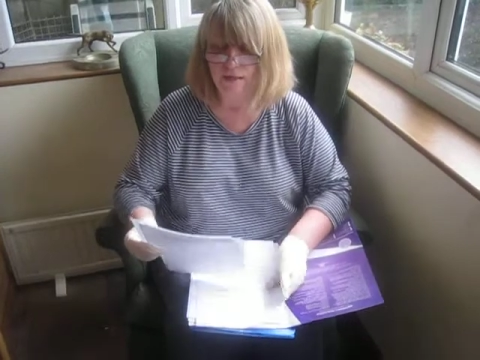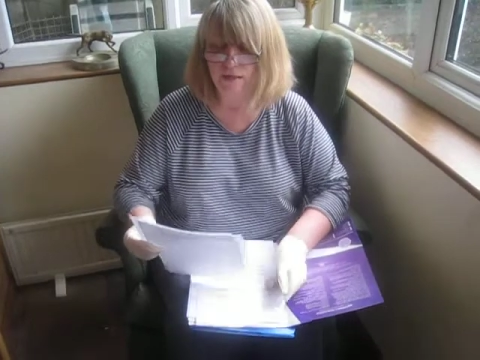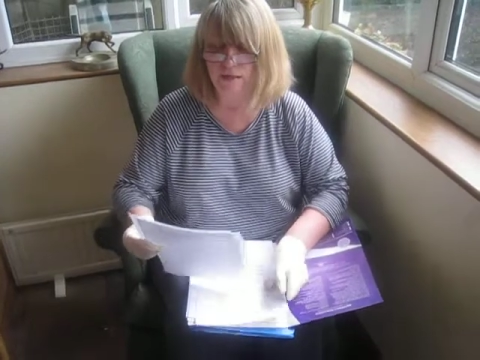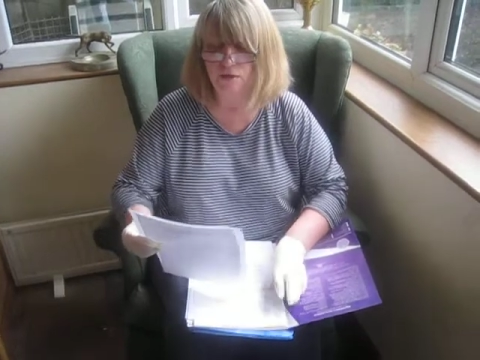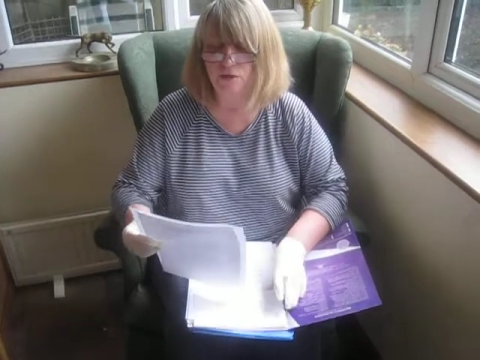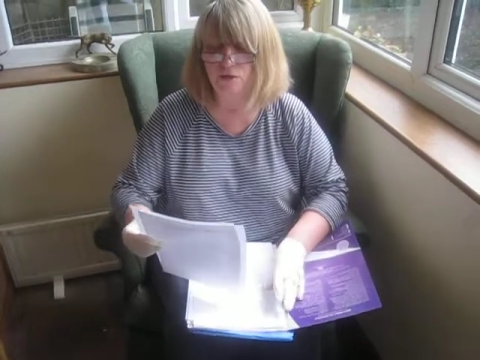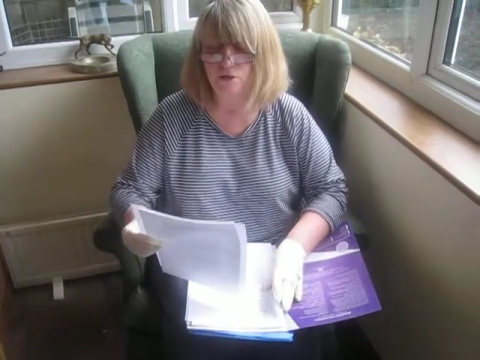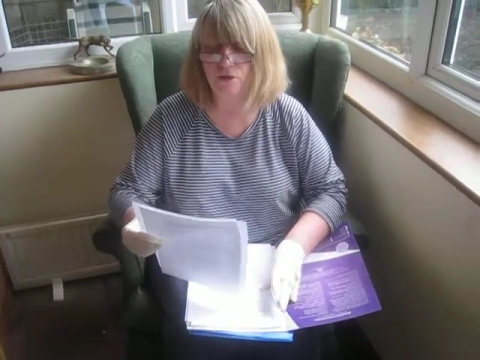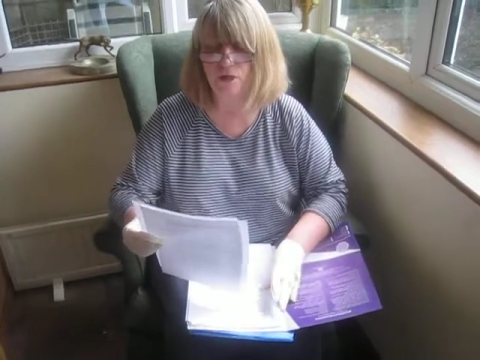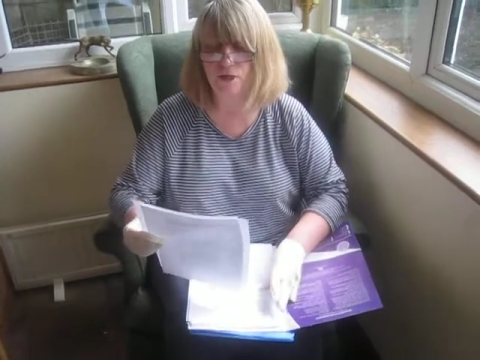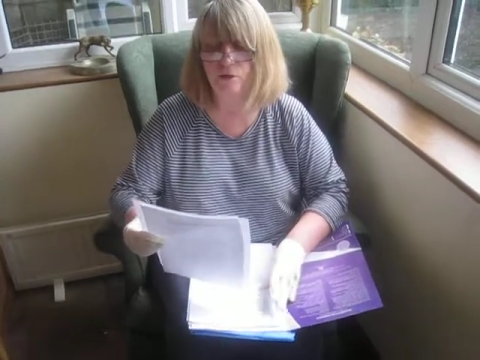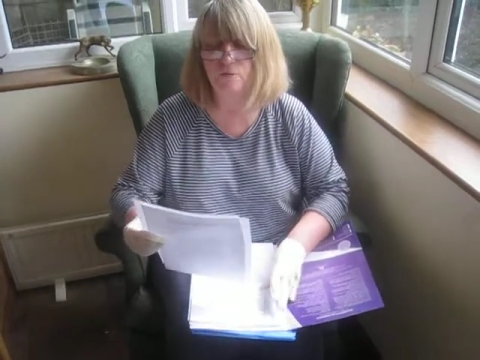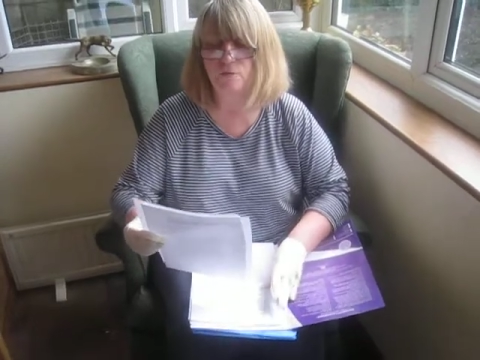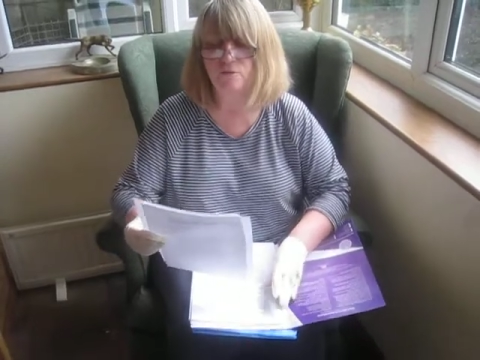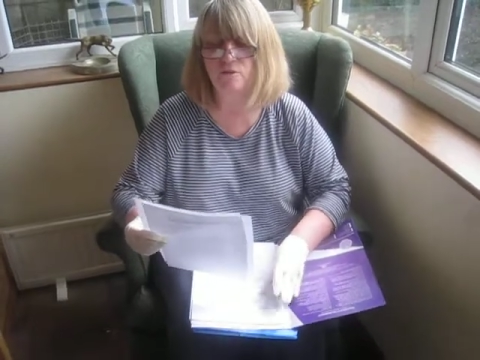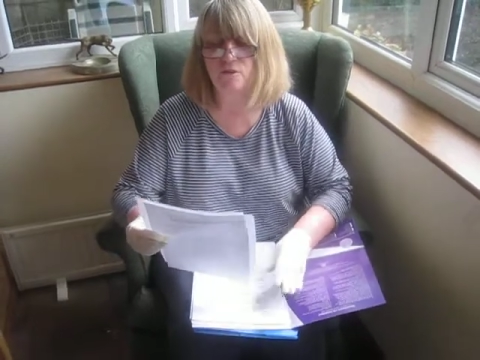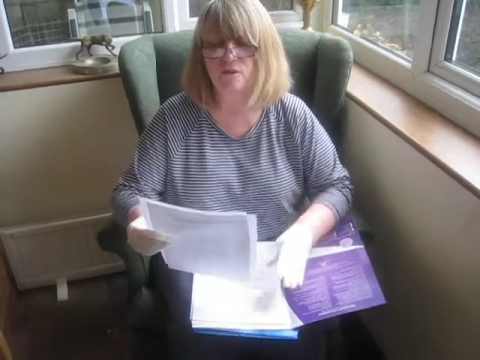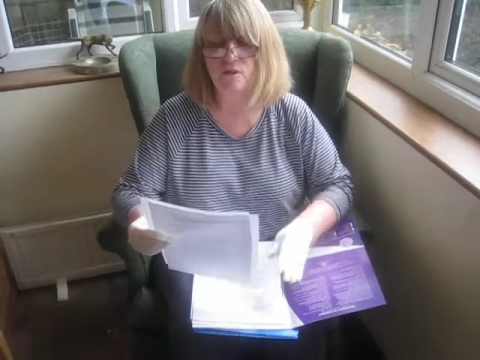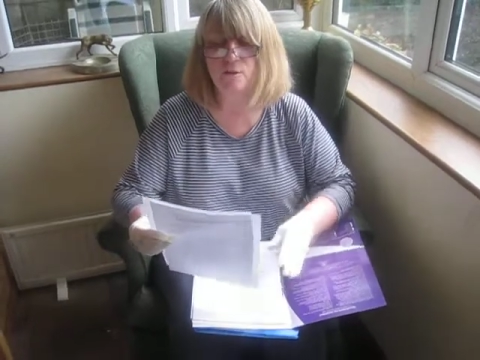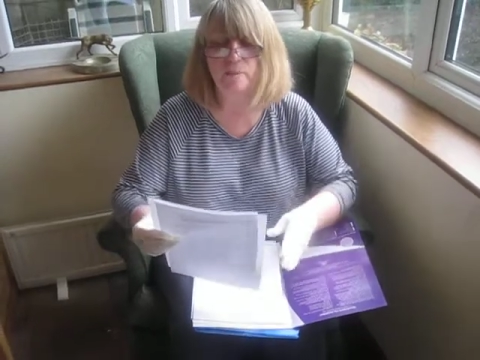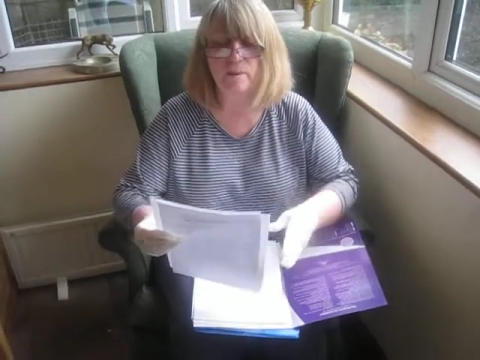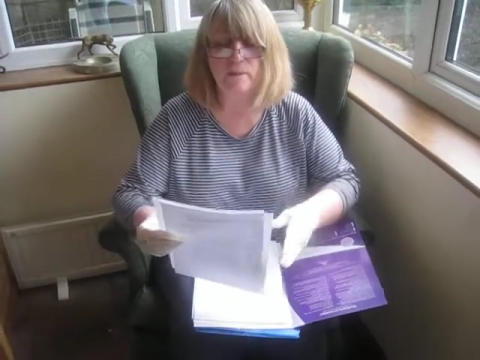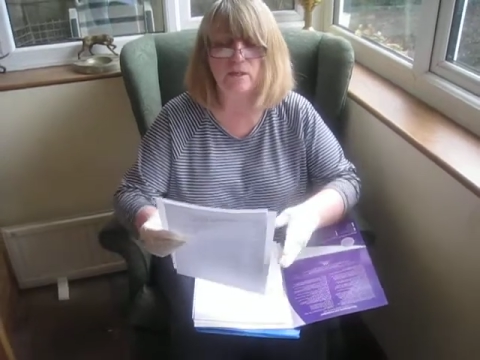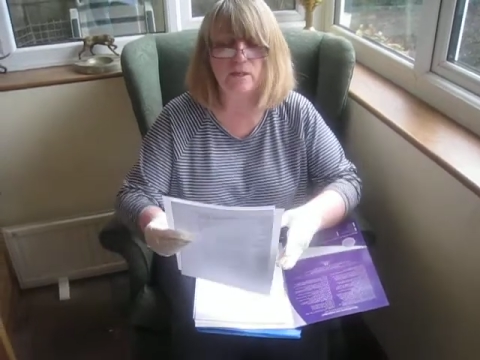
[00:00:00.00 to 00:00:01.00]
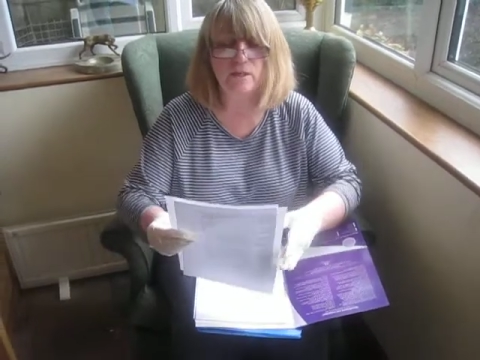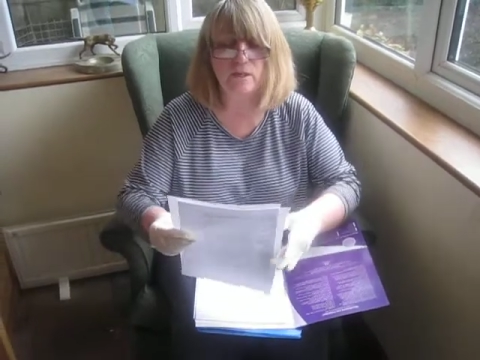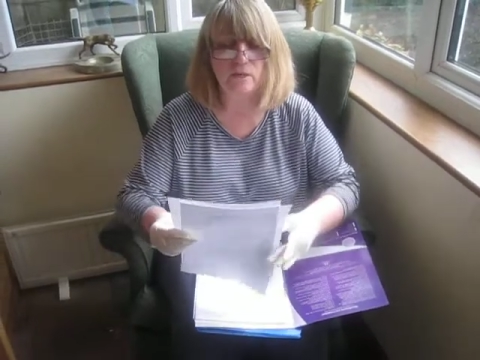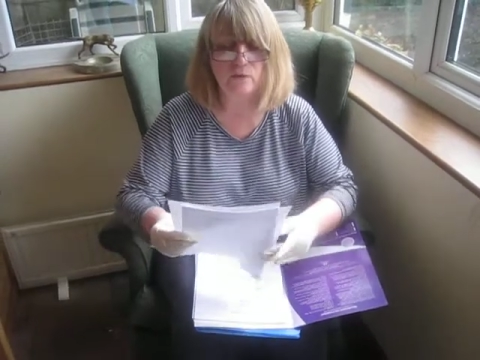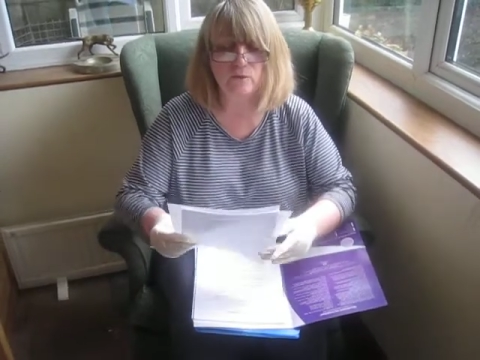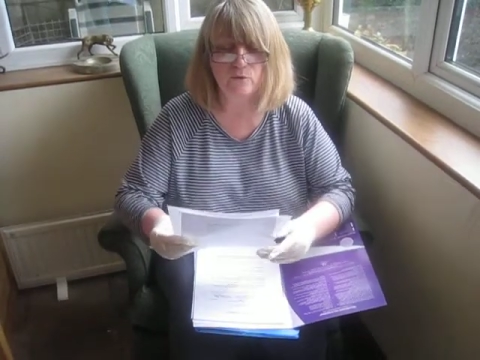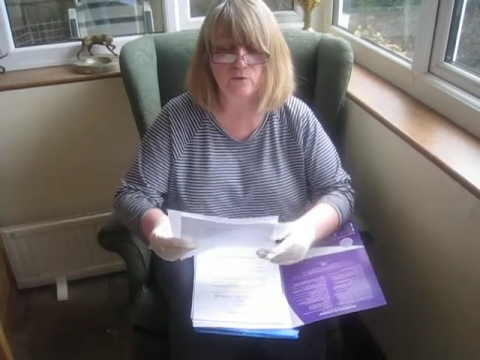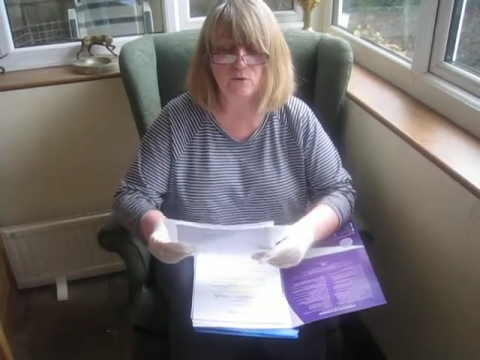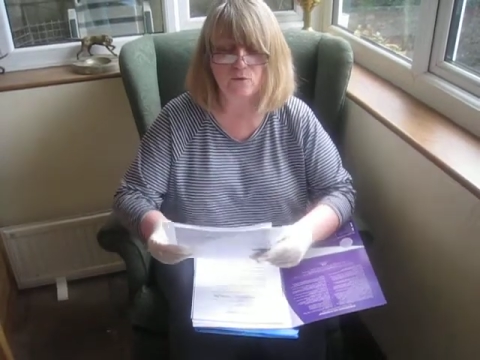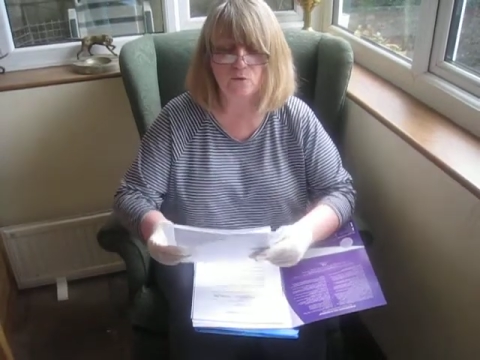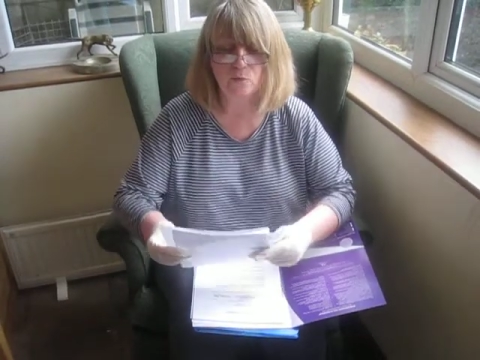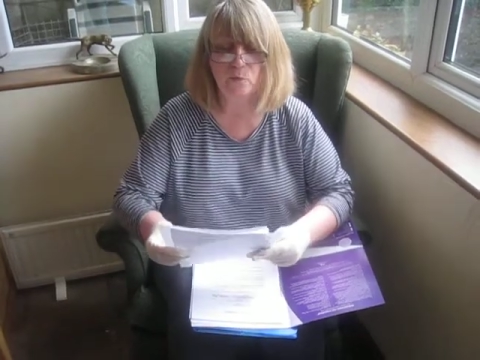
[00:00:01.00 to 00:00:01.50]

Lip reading: notes to be used